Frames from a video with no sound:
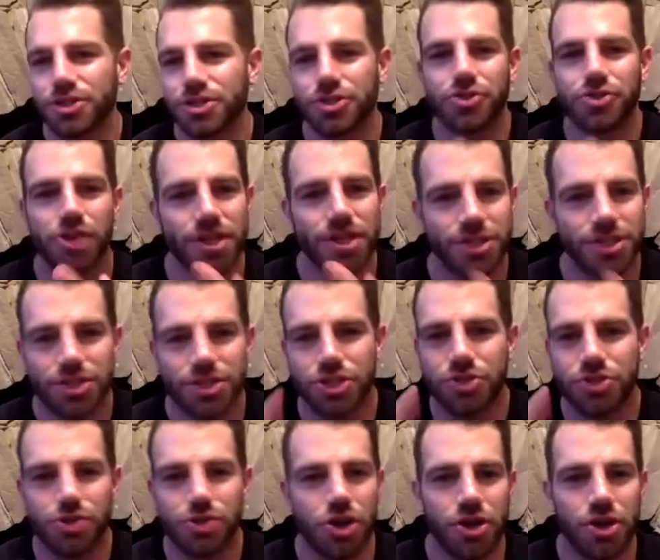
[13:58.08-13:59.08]
stress,
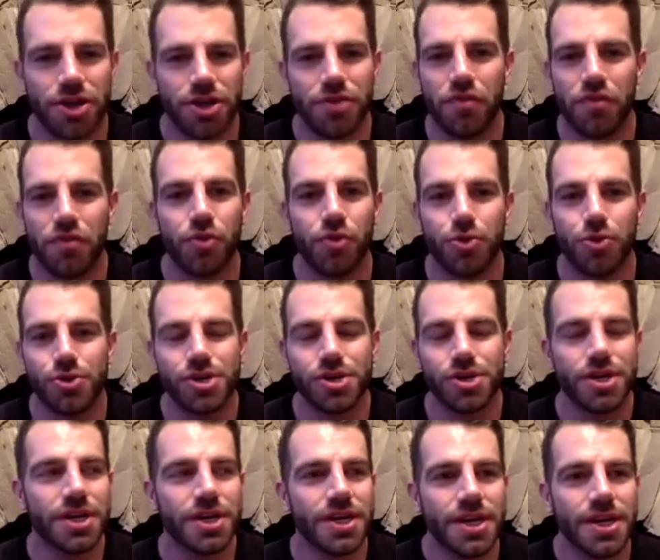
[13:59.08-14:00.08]
journey of food,
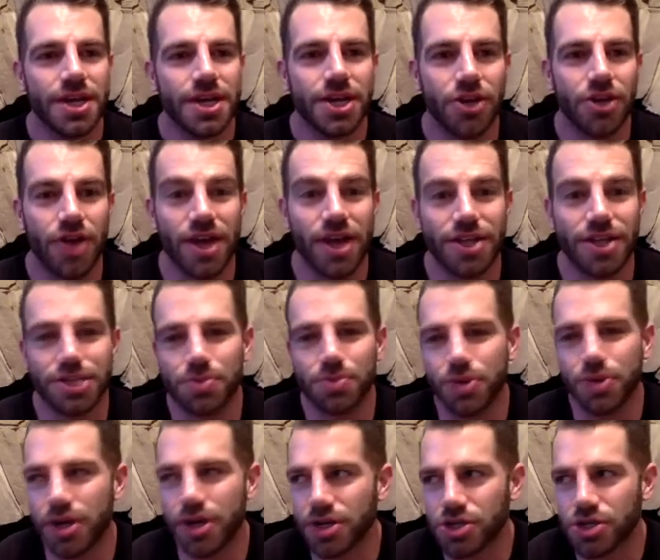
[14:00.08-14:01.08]
you know, energy
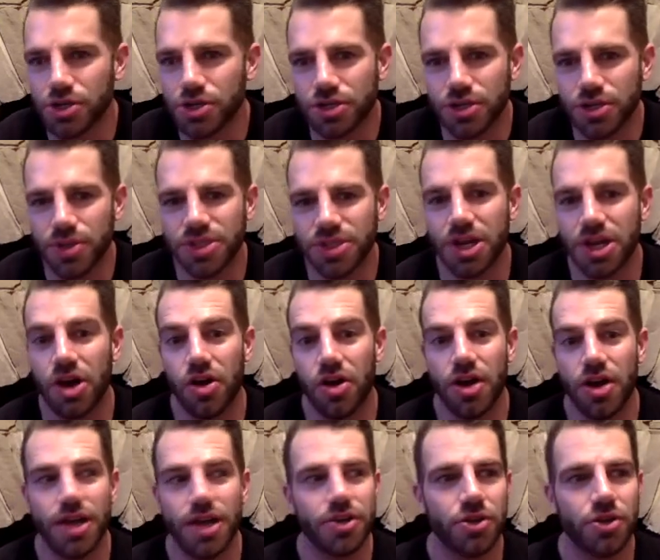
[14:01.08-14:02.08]
production. So as a
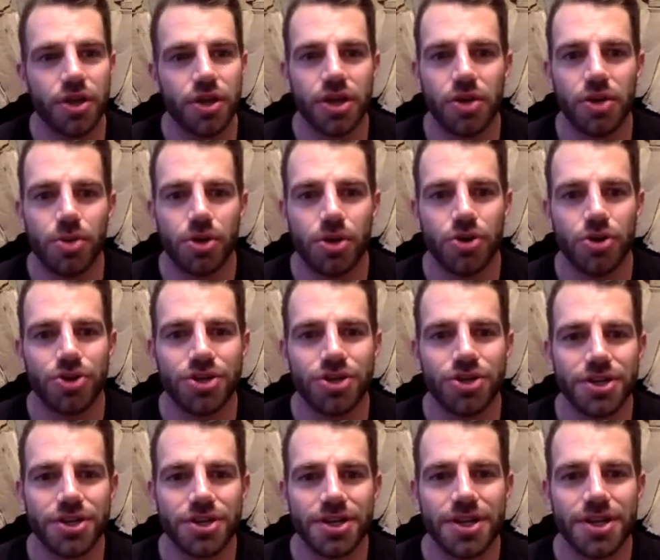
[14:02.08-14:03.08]
client, you're thinking, oh my God,
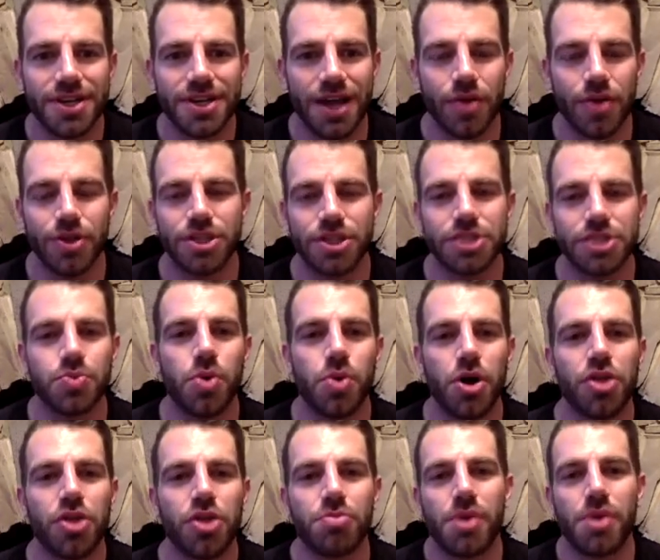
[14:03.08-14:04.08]
now this is
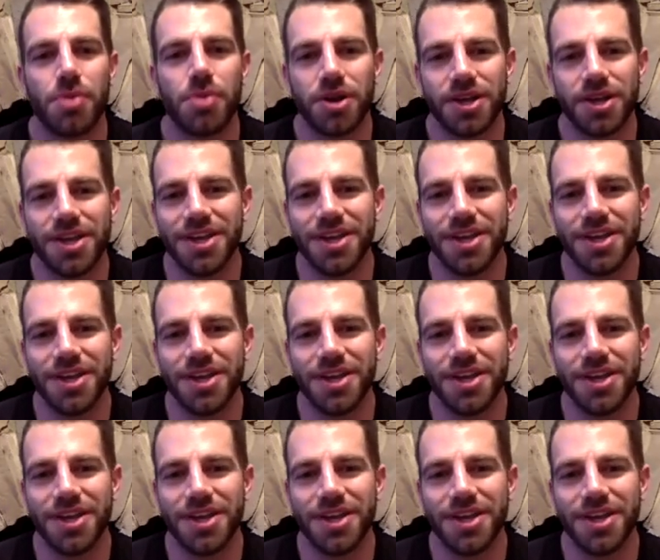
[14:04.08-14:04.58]
worth my money.